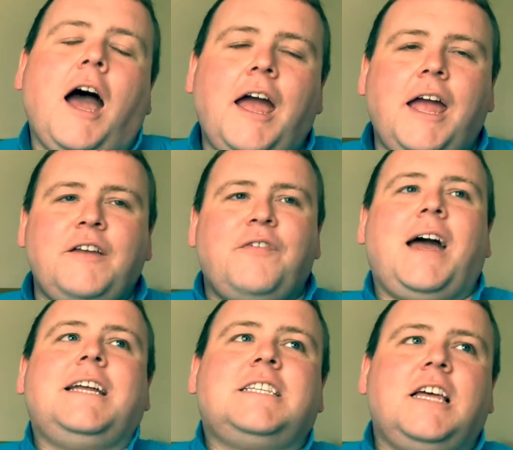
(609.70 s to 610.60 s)
In
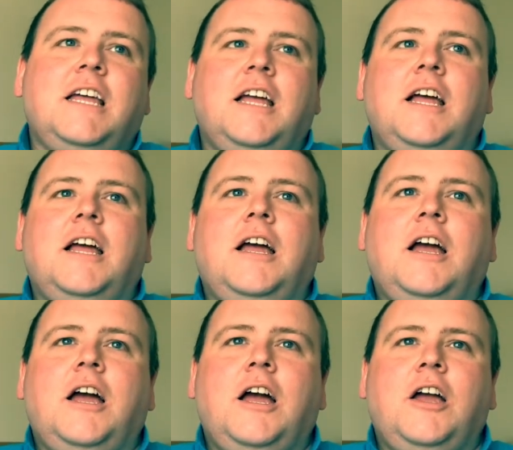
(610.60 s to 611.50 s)
fact,
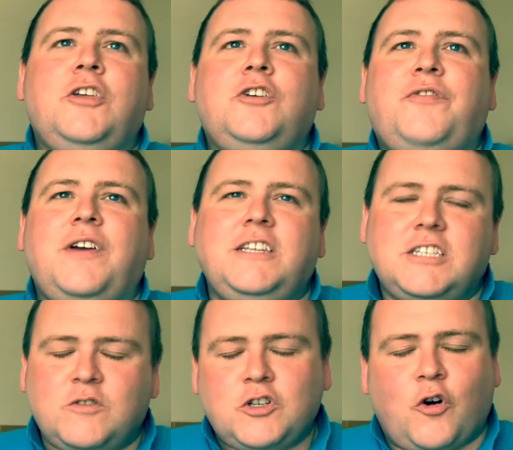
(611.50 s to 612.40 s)
you find
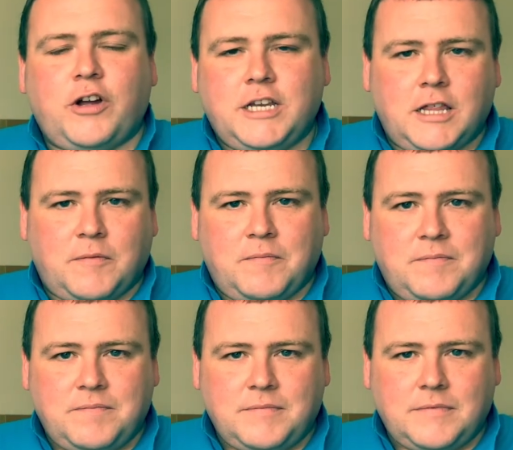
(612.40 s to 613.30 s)
yourself talking to them
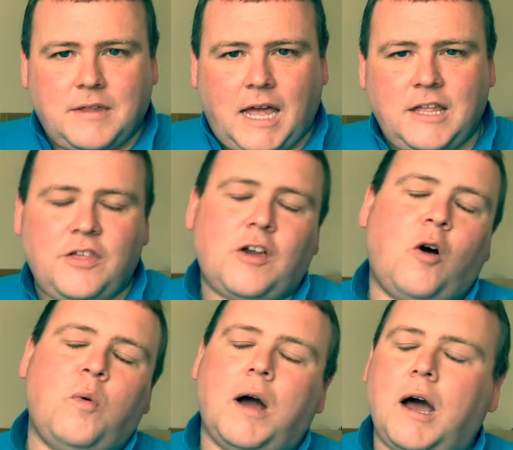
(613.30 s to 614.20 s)
and you think, oh
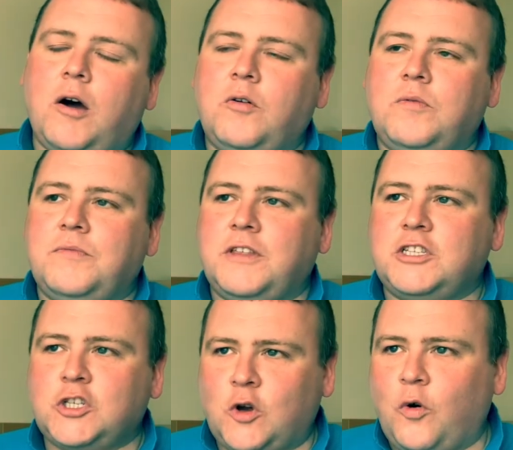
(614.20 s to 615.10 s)
wow, they're
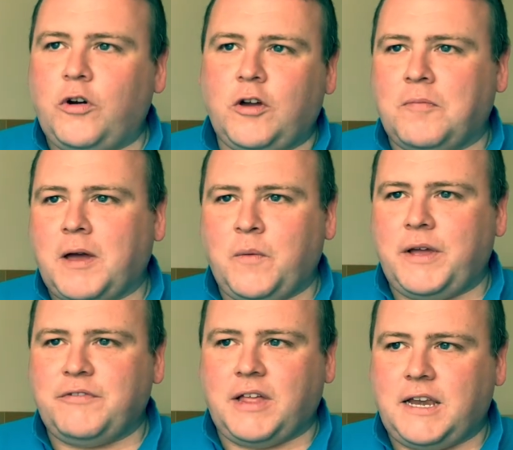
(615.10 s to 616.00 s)
totally on my
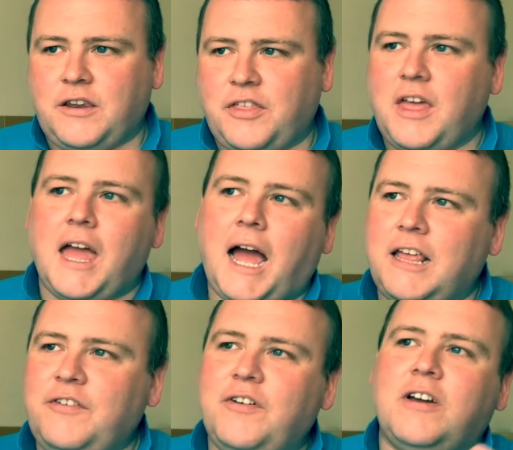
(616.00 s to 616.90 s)
wavelength, and
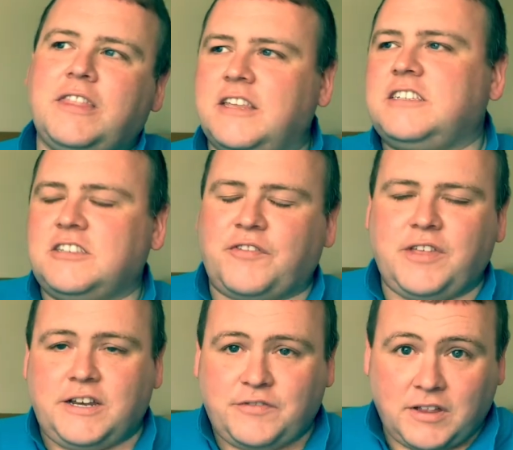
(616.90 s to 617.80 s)
you feel like this is a
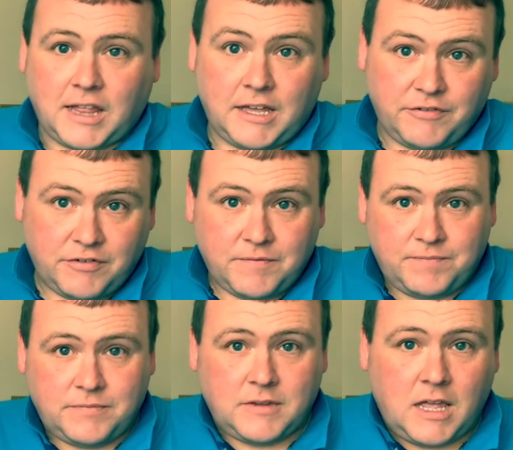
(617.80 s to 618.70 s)
friend for life.
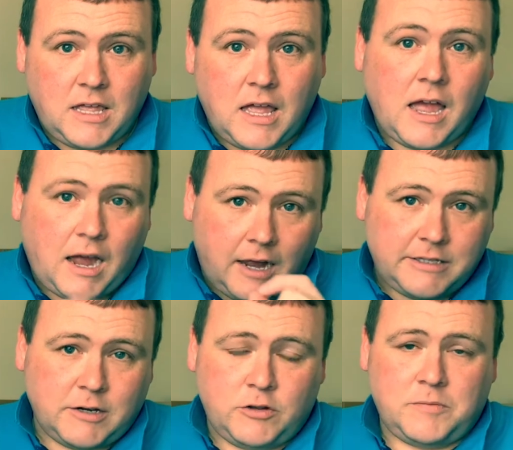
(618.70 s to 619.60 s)

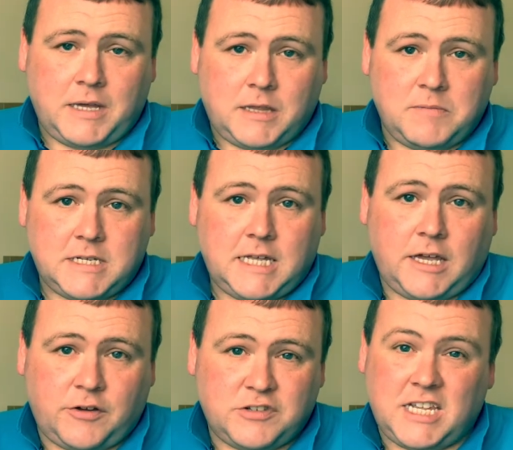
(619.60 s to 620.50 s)
Until you make the
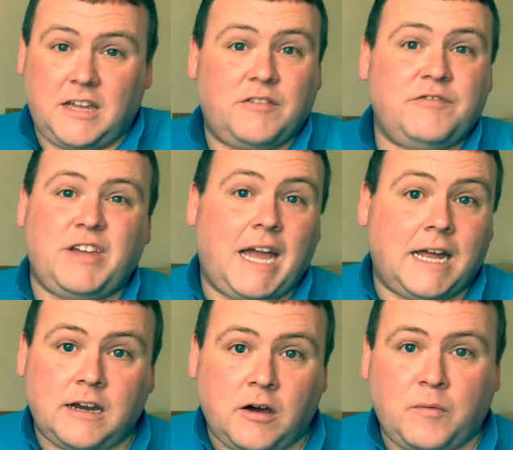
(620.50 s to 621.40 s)
mistake of saying
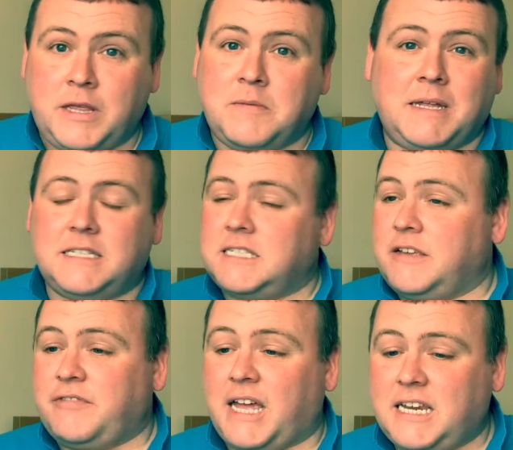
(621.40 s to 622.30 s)
Vienna when you meant to say
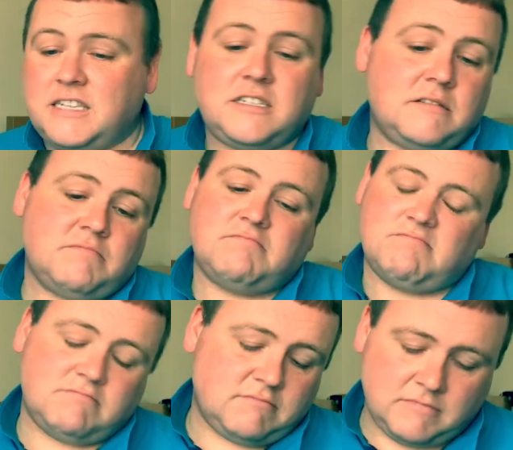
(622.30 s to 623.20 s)
Venice,
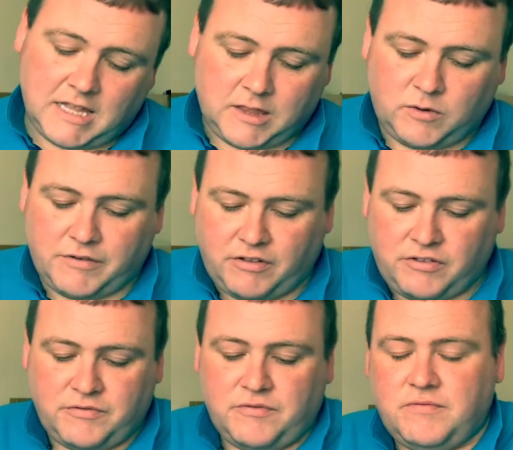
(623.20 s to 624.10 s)
then they'll
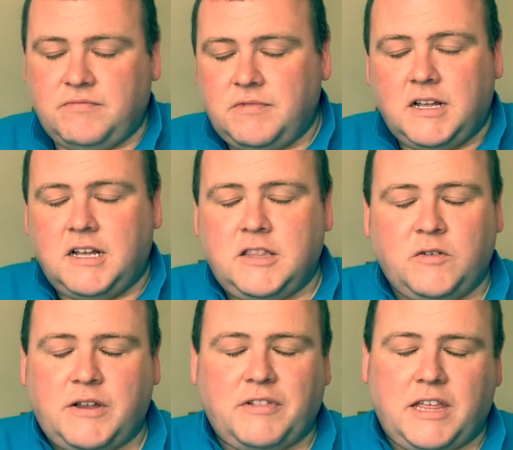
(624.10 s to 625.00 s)

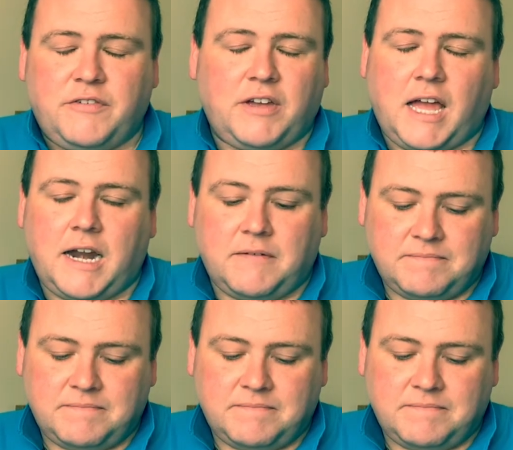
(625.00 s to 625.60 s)
never let you forget it.